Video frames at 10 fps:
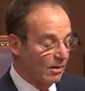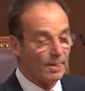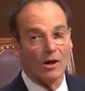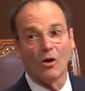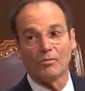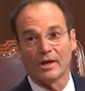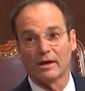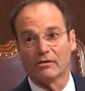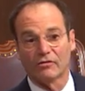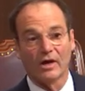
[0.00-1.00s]
hope that
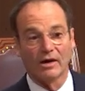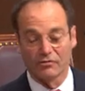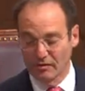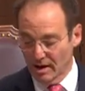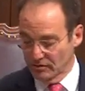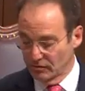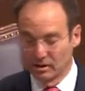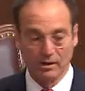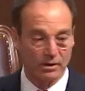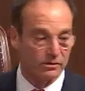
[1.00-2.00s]
it is satisfactory
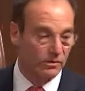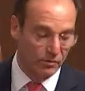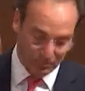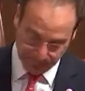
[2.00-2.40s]
to you.